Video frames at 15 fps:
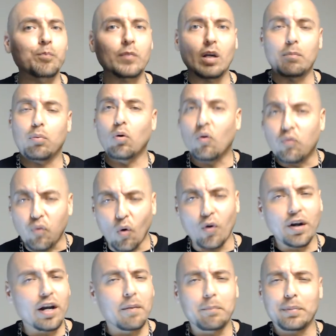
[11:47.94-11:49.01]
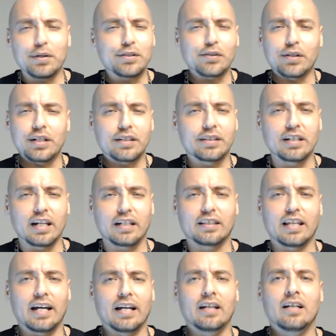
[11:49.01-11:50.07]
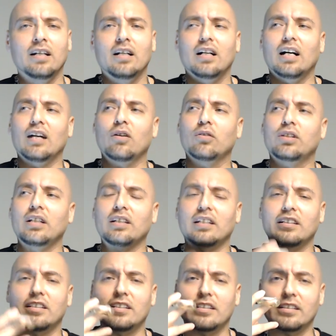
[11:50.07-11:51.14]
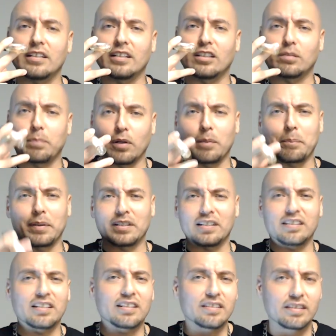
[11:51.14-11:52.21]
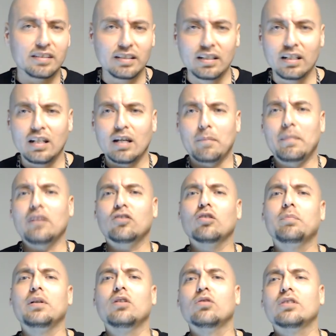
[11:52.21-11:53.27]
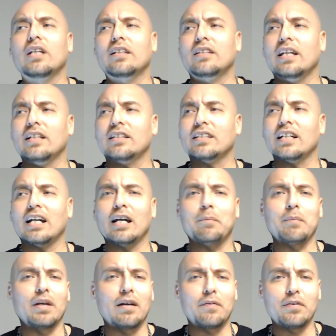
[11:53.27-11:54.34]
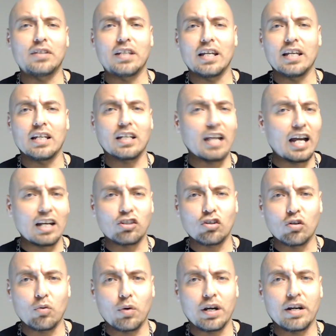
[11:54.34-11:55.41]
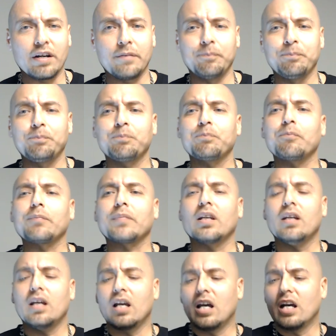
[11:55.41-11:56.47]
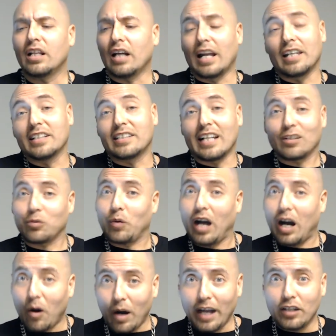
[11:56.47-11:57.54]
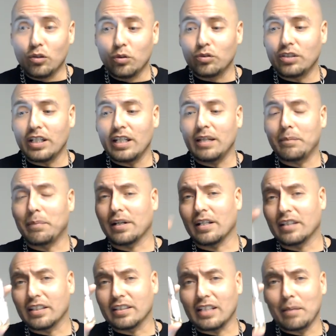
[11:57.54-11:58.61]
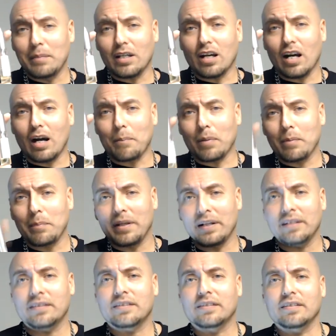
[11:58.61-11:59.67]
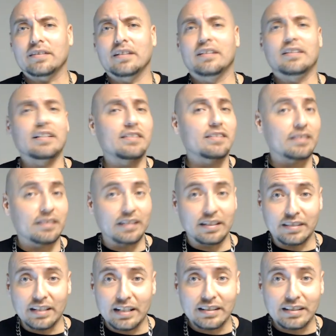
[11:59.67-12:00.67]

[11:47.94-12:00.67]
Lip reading: pull phone numbers or anything like that. I don't think this is its purpose. It's just meant to be used at daytime, everyday casual wear. At least that's how I use it. But it does get me compliments. It's just, they say it's a